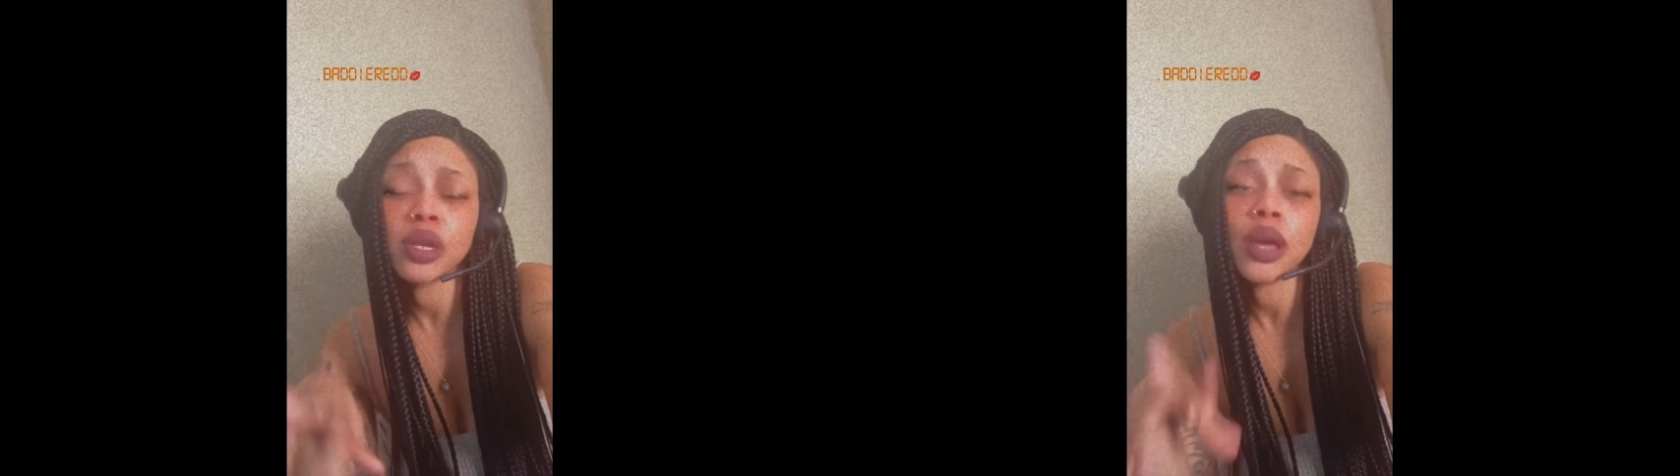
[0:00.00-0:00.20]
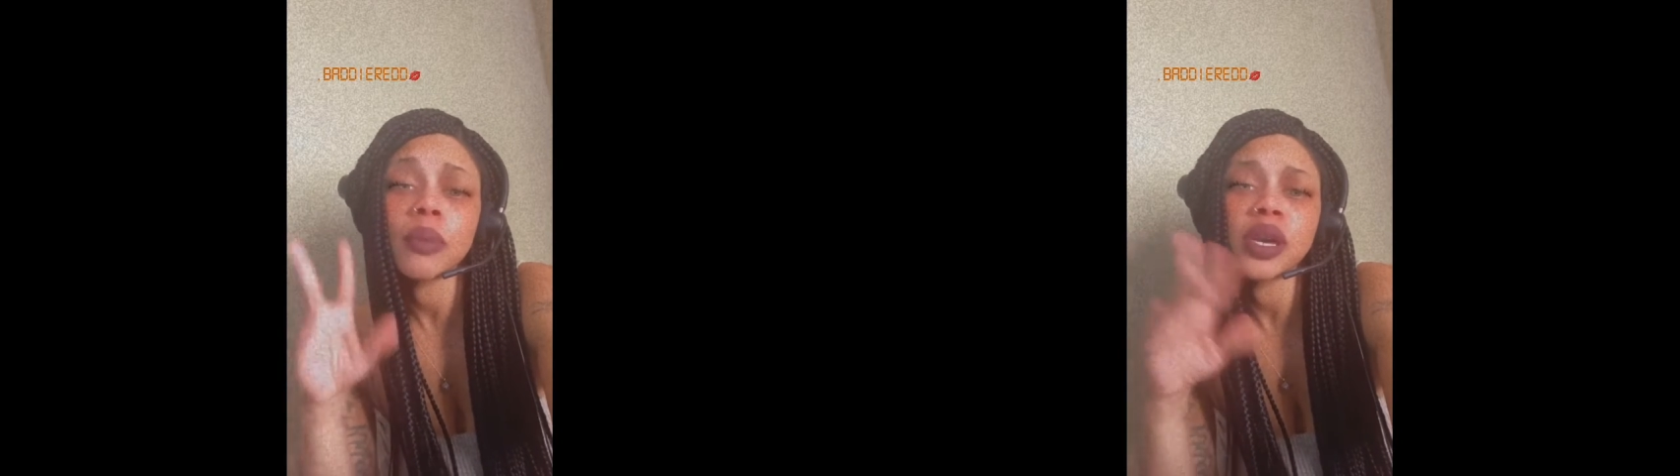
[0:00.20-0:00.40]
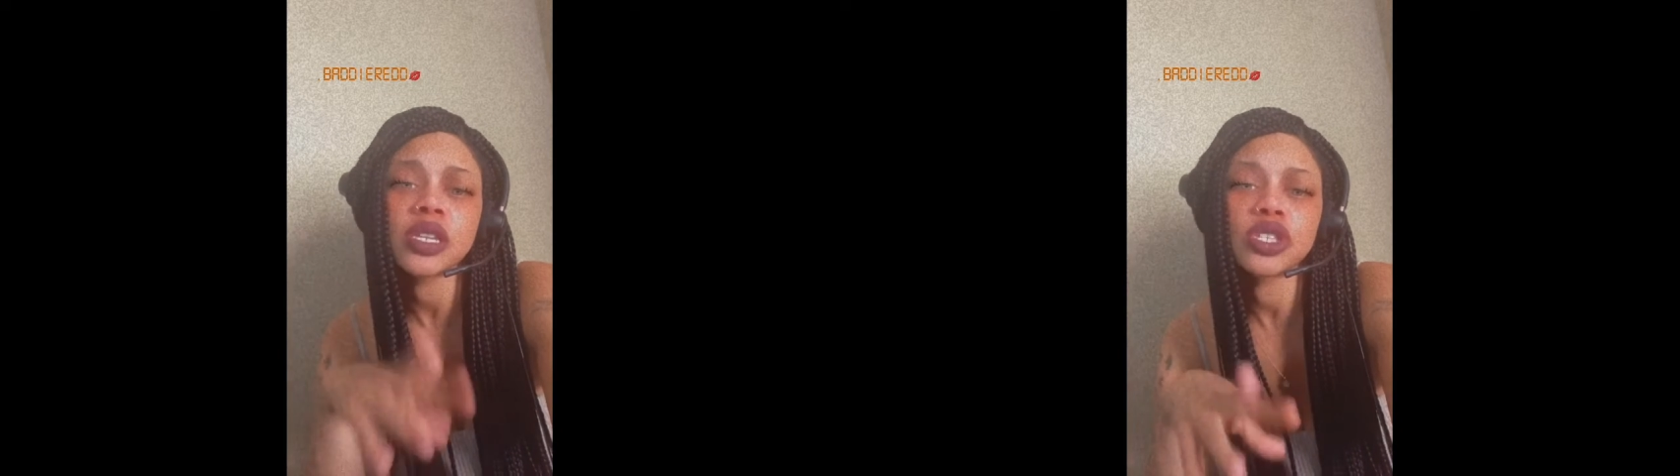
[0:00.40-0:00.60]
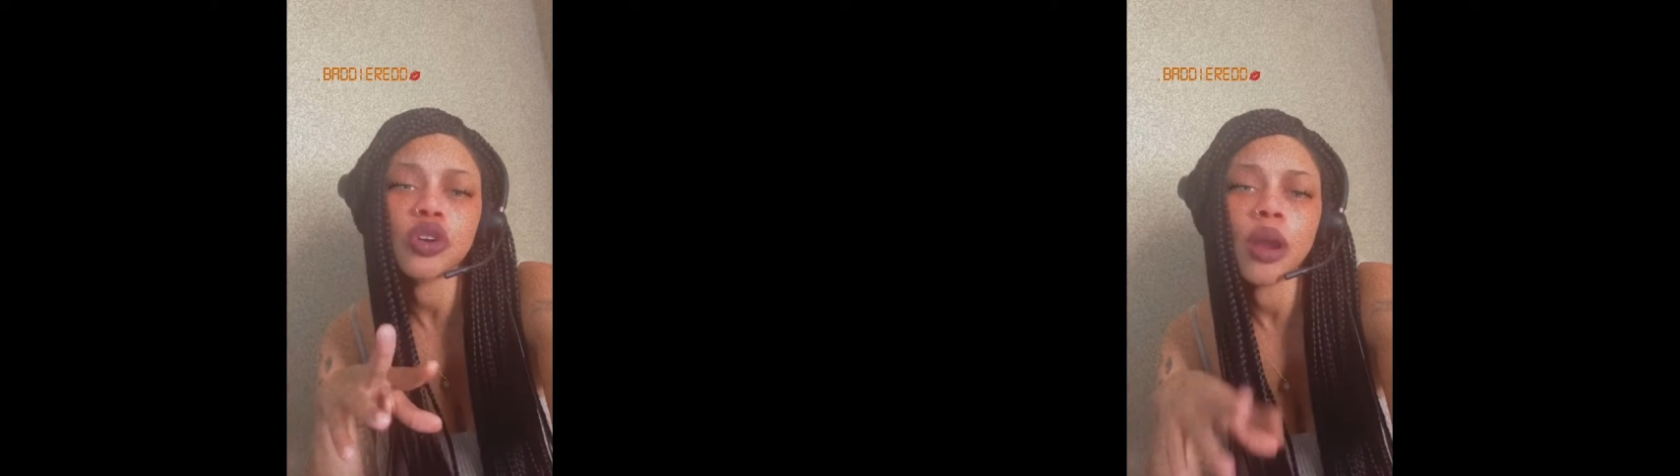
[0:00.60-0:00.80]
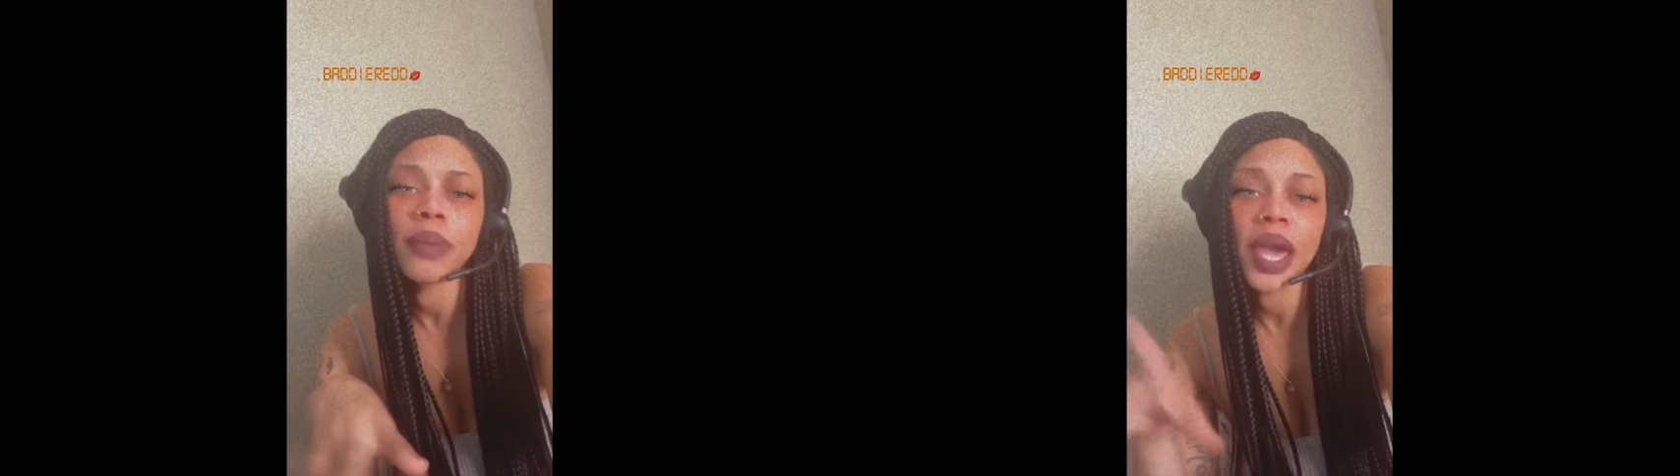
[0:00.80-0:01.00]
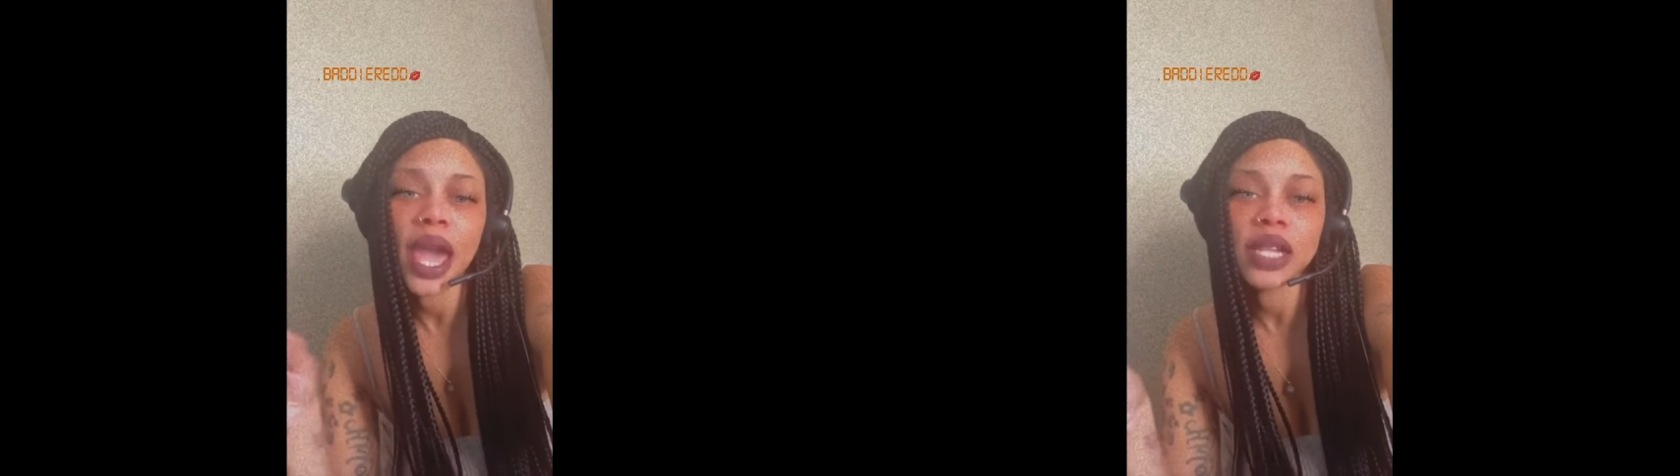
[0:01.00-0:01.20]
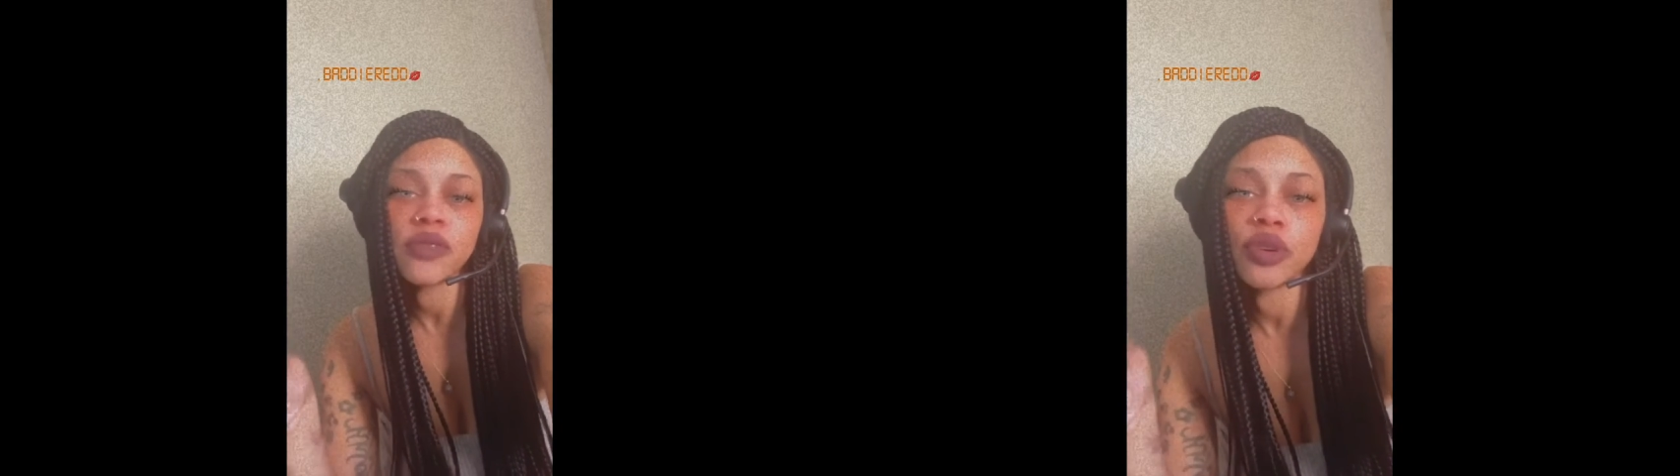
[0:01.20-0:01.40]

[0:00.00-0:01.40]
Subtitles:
I'm going to start being active